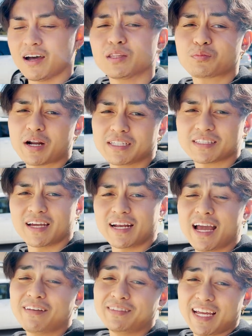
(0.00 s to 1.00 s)
On the bright
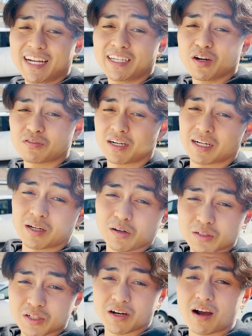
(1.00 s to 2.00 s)
side, I have Danny over at
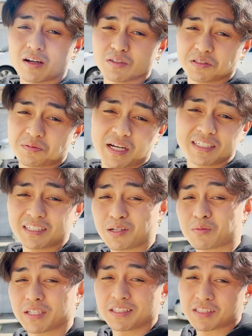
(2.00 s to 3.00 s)
Culture Auto Spa. He's
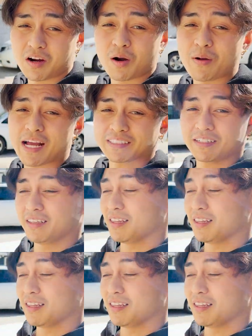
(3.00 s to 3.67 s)
gonna bring this car back to